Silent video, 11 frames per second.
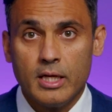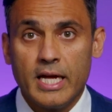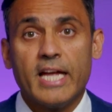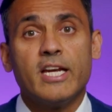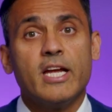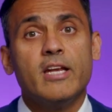
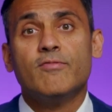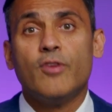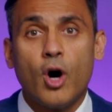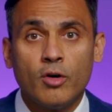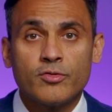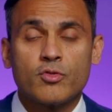It
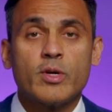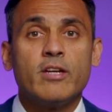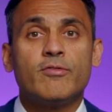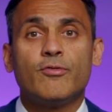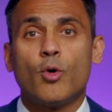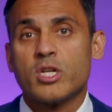involves
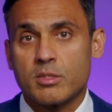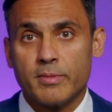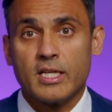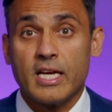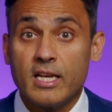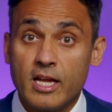
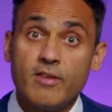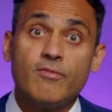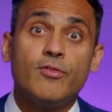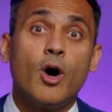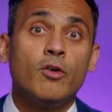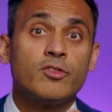reinforcement, it
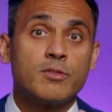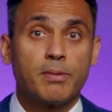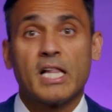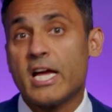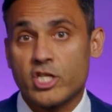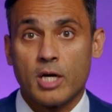involves
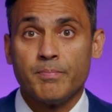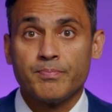pleasure,